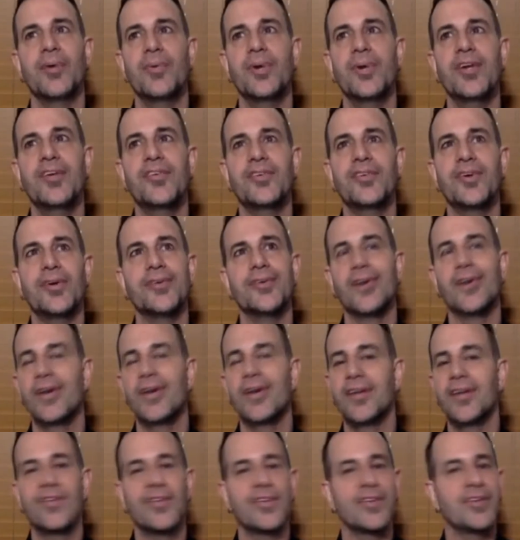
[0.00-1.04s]
But we sold
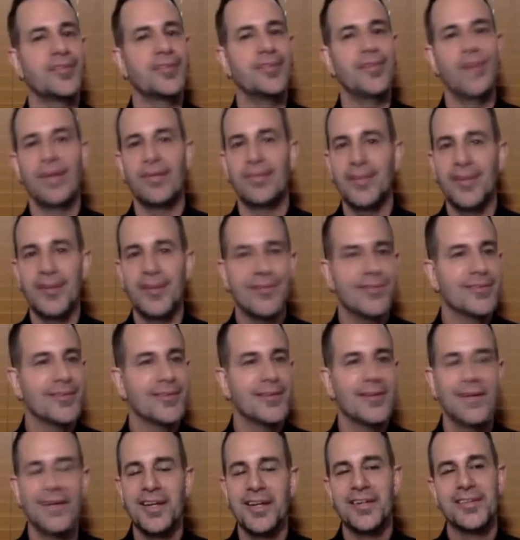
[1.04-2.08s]
turning 65
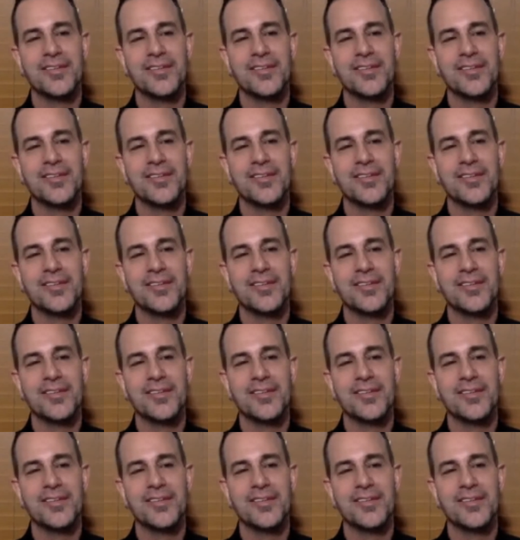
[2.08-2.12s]
lists,